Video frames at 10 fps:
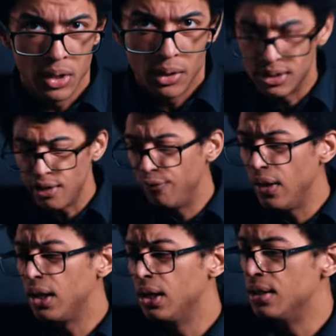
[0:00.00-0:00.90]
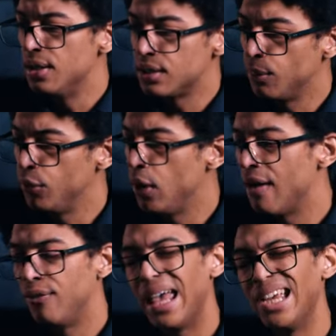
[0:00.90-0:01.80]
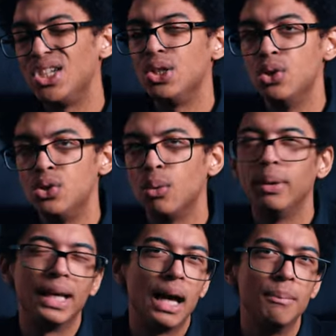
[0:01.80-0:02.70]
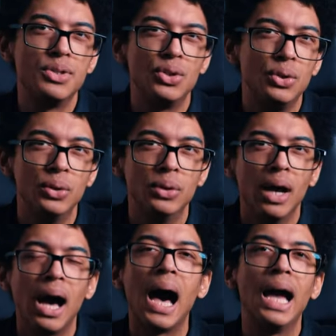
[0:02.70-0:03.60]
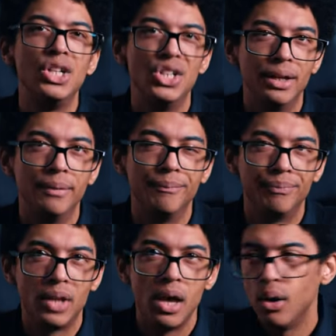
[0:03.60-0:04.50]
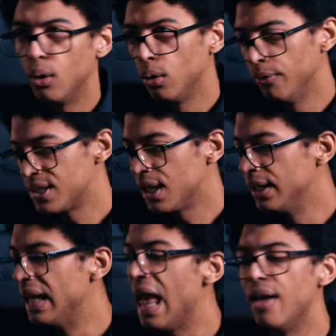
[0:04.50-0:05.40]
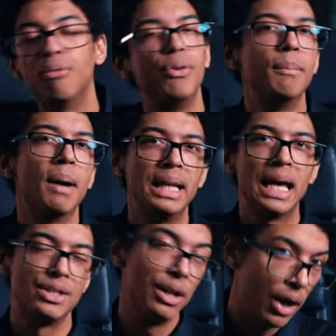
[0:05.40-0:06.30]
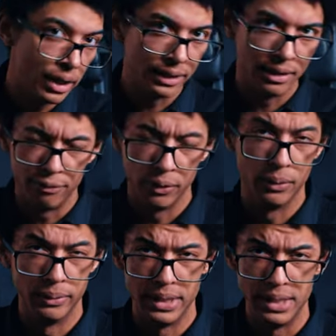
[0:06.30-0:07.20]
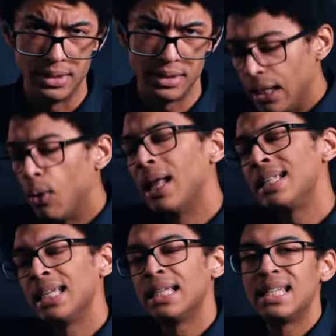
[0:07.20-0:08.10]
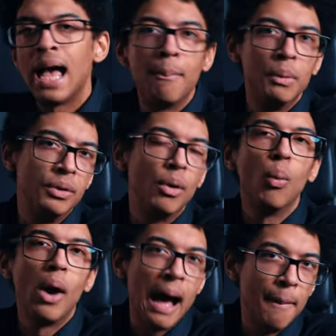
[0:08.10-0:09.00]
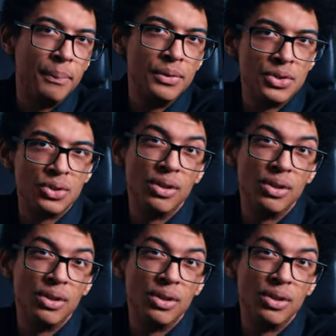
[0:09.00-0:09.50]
because I figured some of you have issues when it comes to hygiene. All of a sudden, everybody has learning difficulties. Now, let's examine what happens